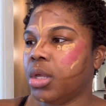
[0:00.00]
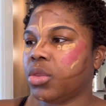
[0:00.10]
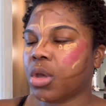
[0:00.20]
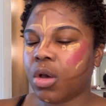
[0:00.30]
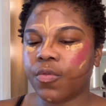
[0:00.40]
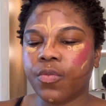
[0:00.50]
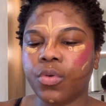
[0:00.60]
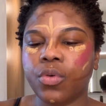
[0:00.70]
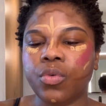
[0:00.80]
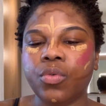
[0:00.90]

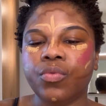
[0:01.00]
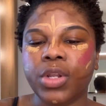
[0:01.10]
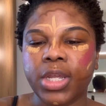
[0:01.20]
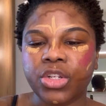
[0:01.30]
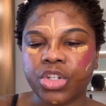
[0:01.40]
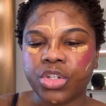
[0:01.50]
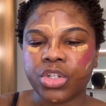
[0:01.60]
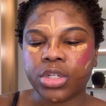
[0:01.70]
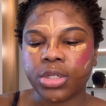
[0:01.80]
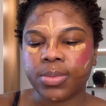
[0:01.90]
thoughtful
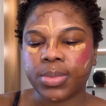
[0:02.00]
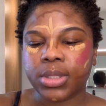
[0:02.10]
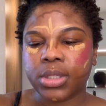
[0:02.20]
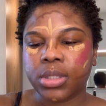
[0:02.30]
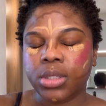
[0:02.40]
relationships